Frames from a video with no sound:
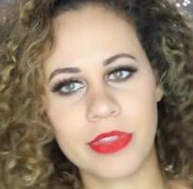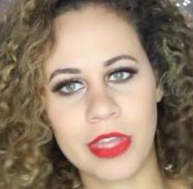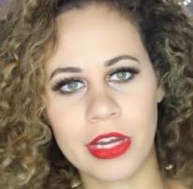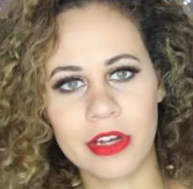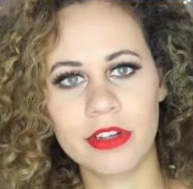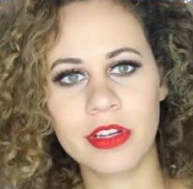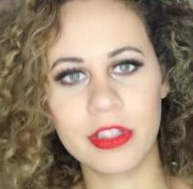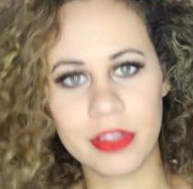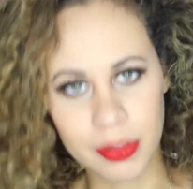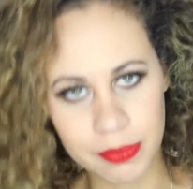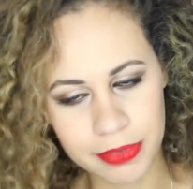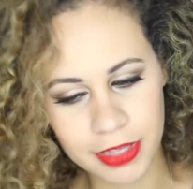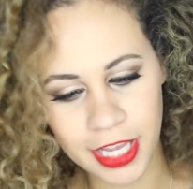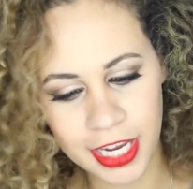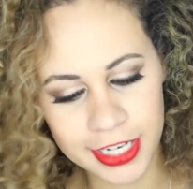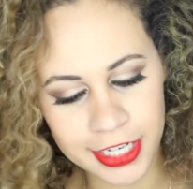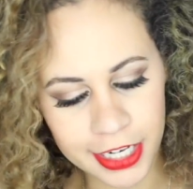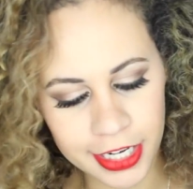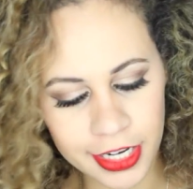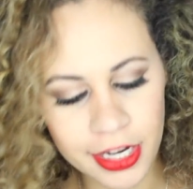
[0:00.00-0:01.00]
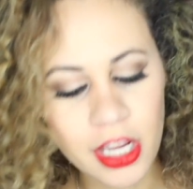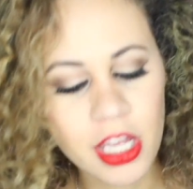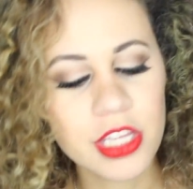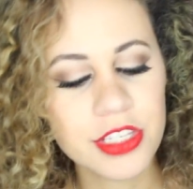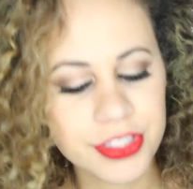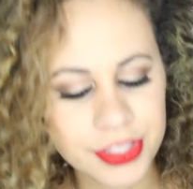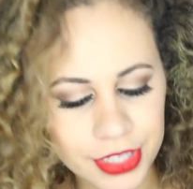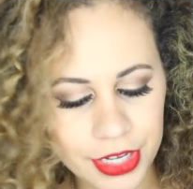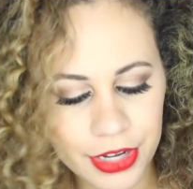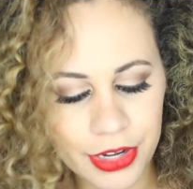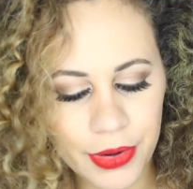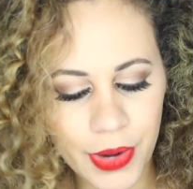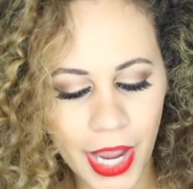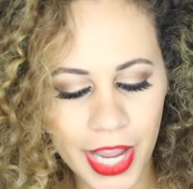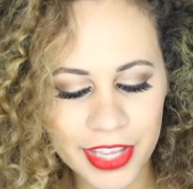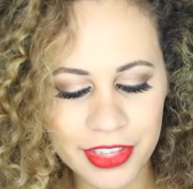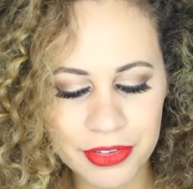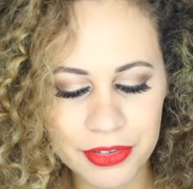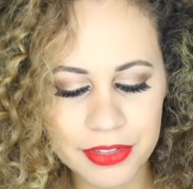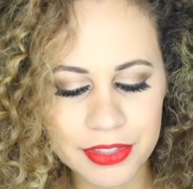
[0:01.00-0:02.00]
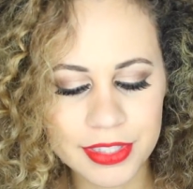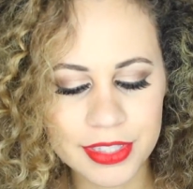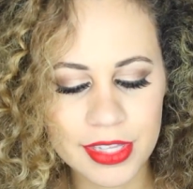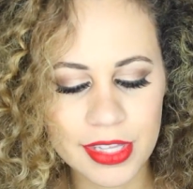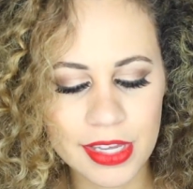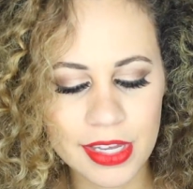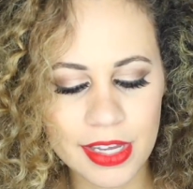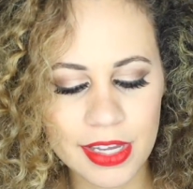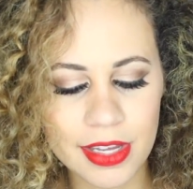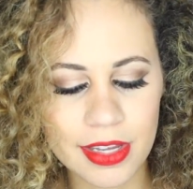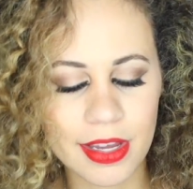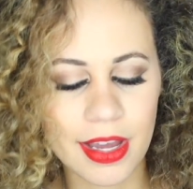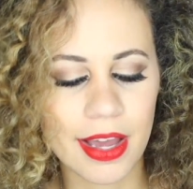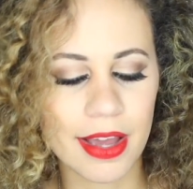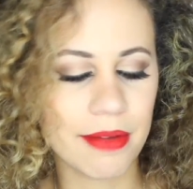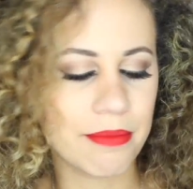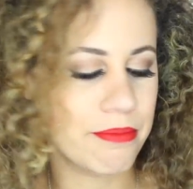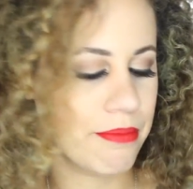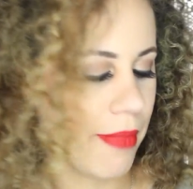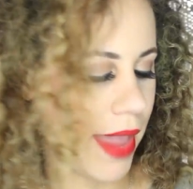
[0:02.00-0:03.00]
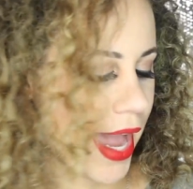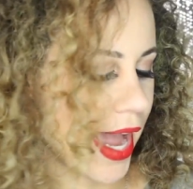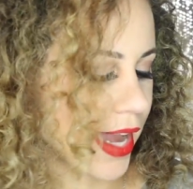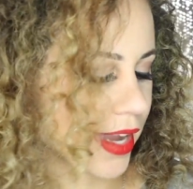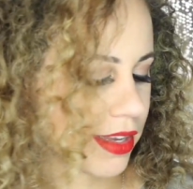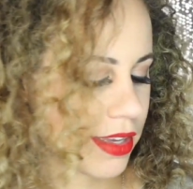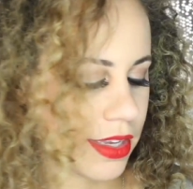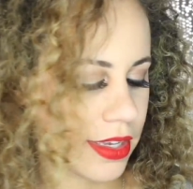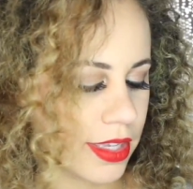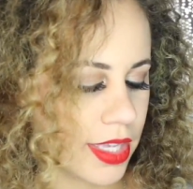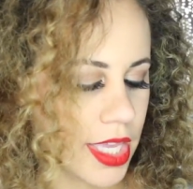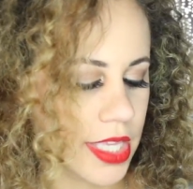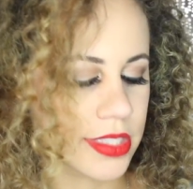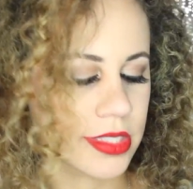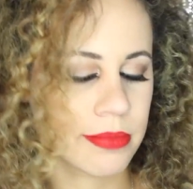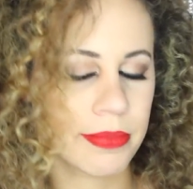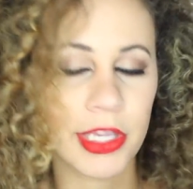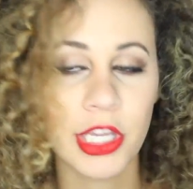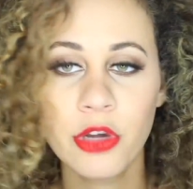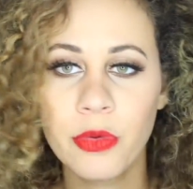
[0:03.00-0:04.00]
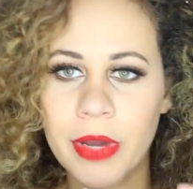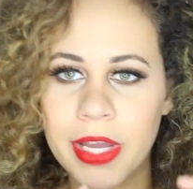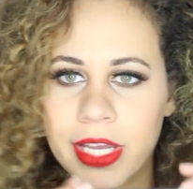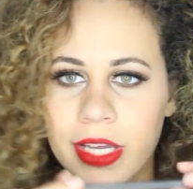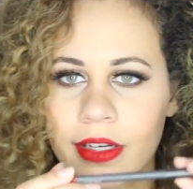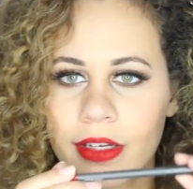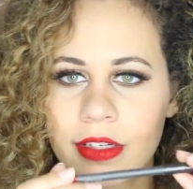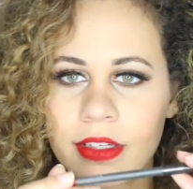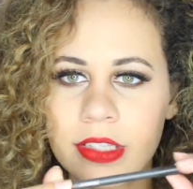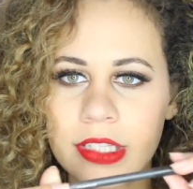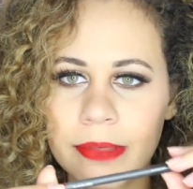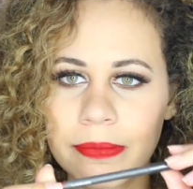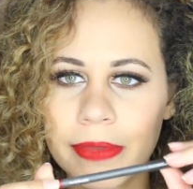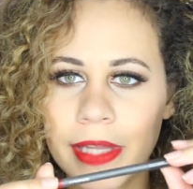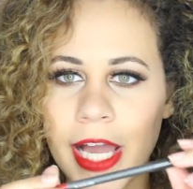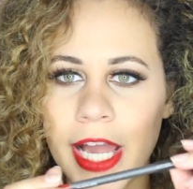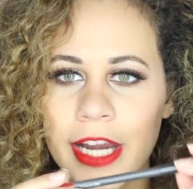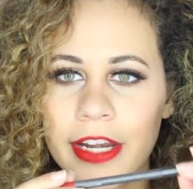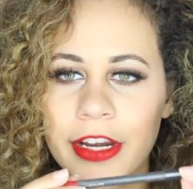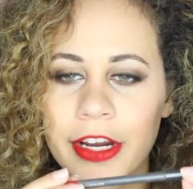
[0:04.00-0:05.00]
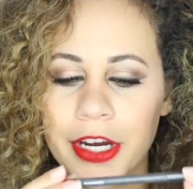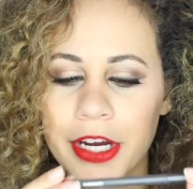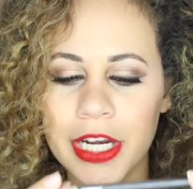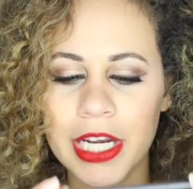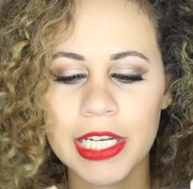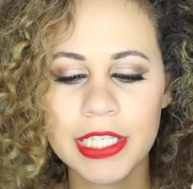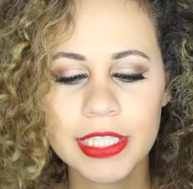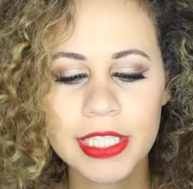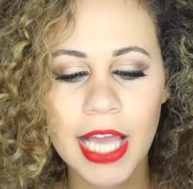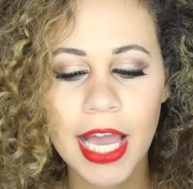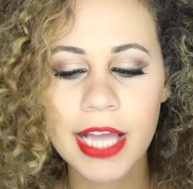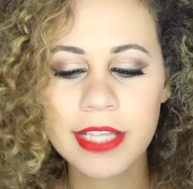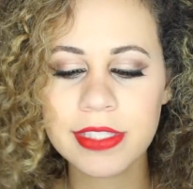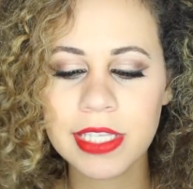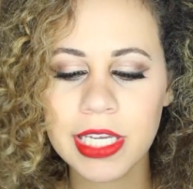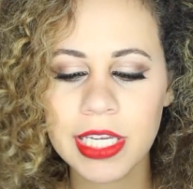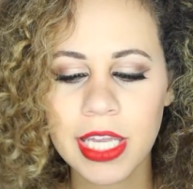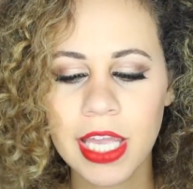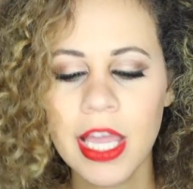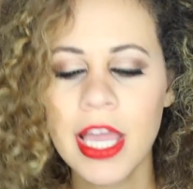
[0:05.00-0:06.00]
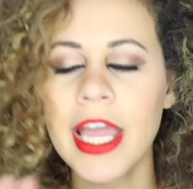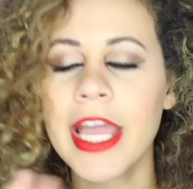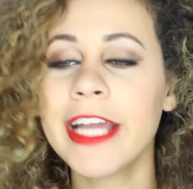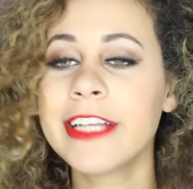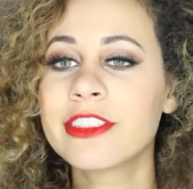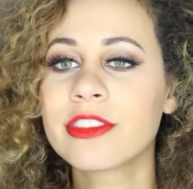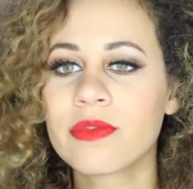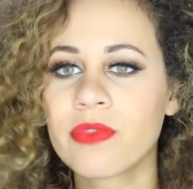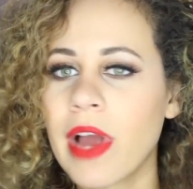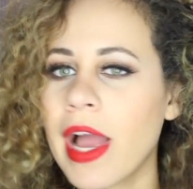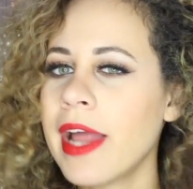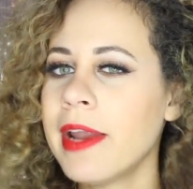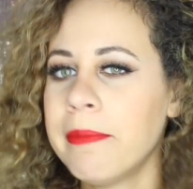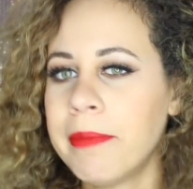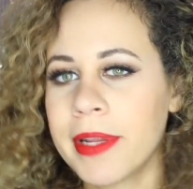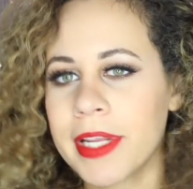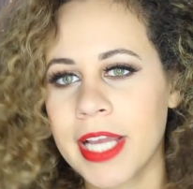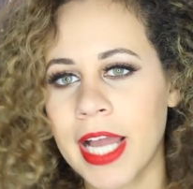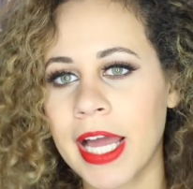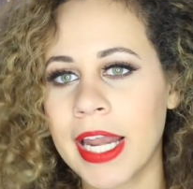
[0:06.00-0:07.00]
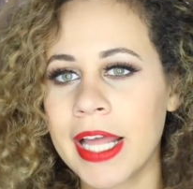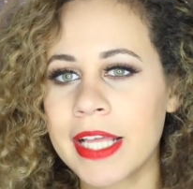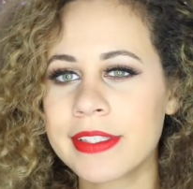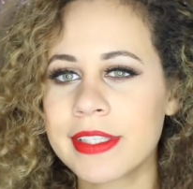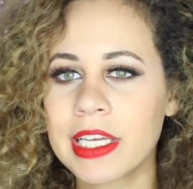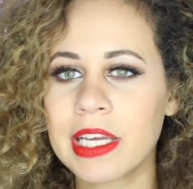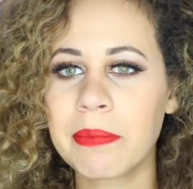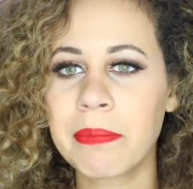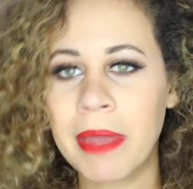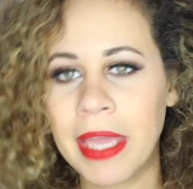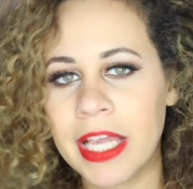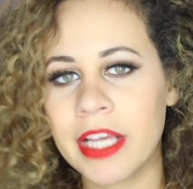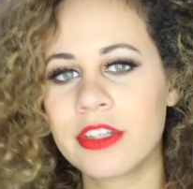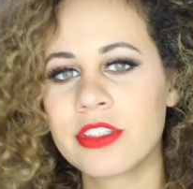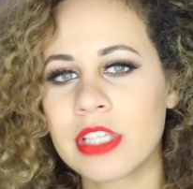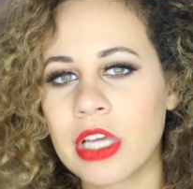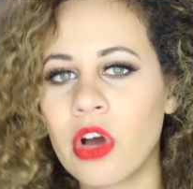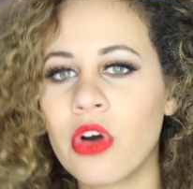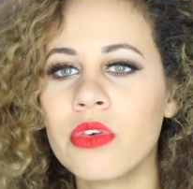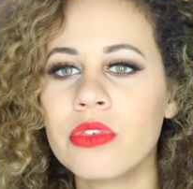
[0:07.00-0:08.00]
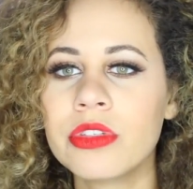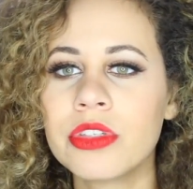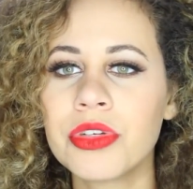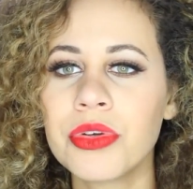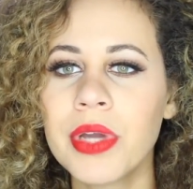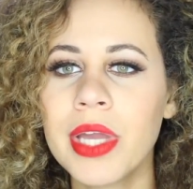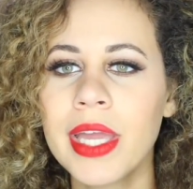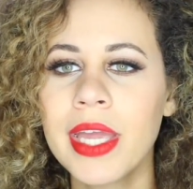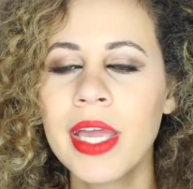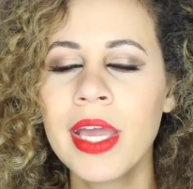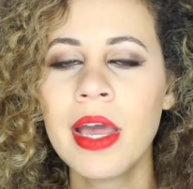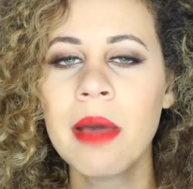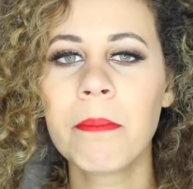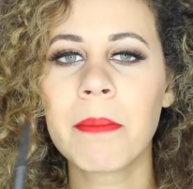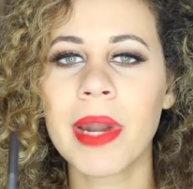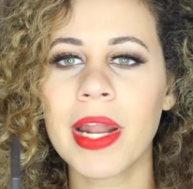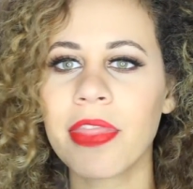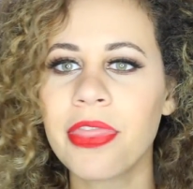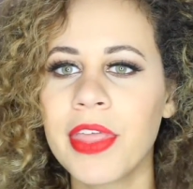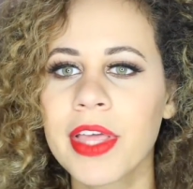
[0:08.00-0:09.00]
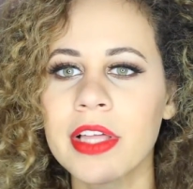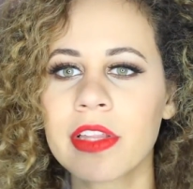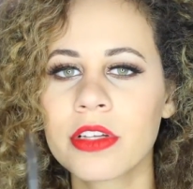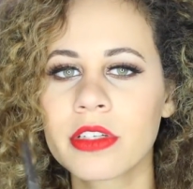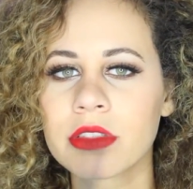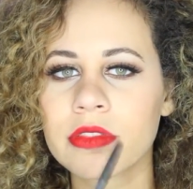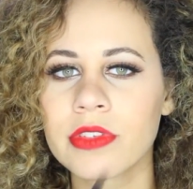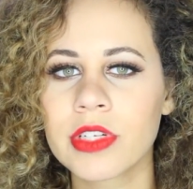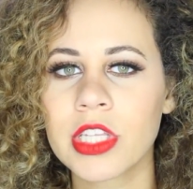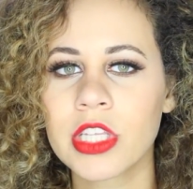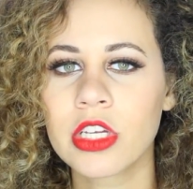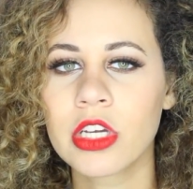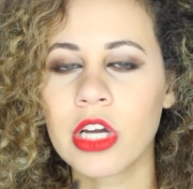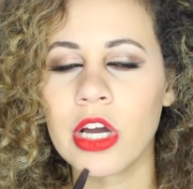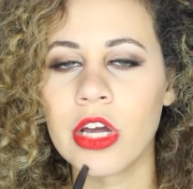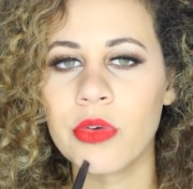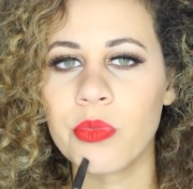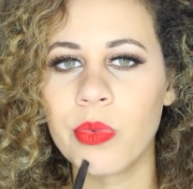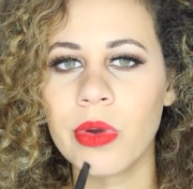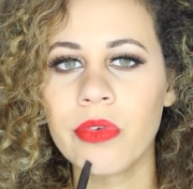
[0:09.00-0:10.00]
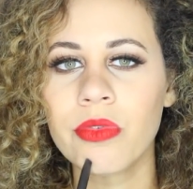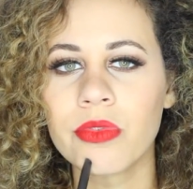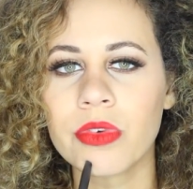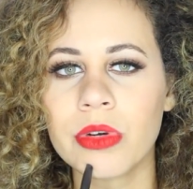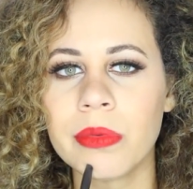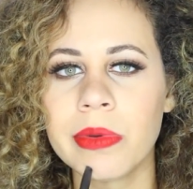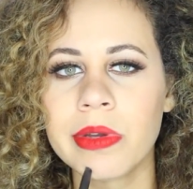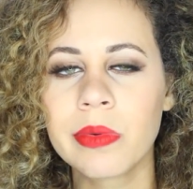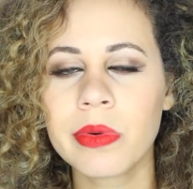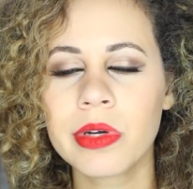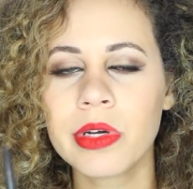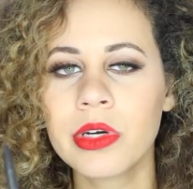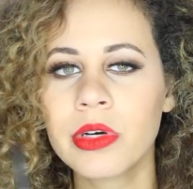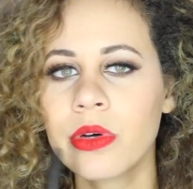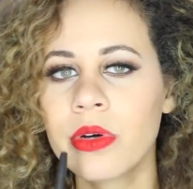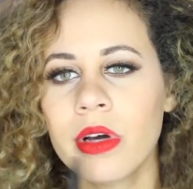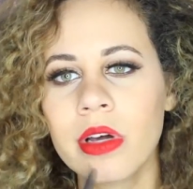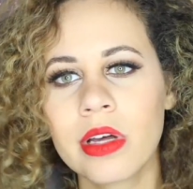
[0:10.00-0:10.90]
without a lip liner, so I use the MAC Kiss Me Quick lip liner, and it has like, it's red but it kind of has like a pink tone to it, but I think it looks really good with Ruby Woo.